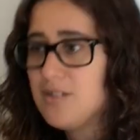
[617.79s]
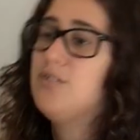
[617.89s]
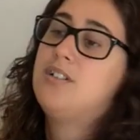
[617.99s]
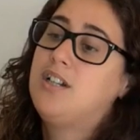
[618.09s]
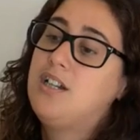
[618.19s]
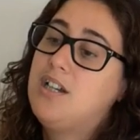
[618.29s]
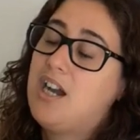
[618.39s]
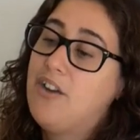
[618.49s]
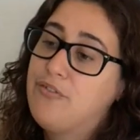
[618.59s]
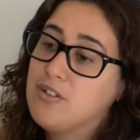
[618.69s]
So
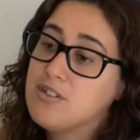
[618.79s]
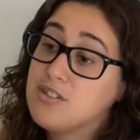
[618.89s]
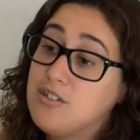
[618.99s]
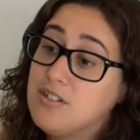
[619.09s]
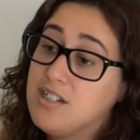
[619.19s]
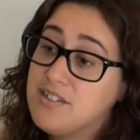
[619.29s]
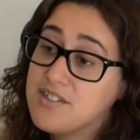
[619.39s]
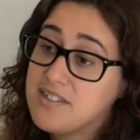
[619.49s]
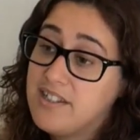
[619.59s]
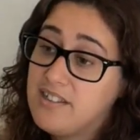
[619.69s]
I focus on
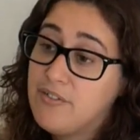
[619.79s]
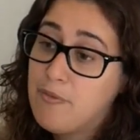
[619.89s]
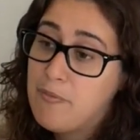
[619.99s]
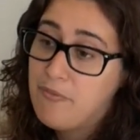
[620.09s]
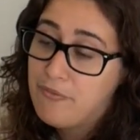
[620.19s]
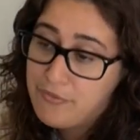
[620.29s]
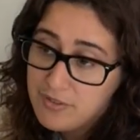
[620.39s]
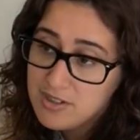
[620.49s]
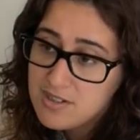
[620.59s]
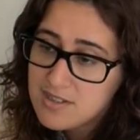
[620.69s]
understanding
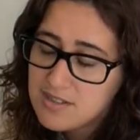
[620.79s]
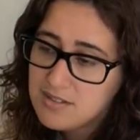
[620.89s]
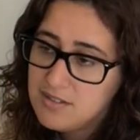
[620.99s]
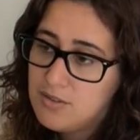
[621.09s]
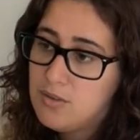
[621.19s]
first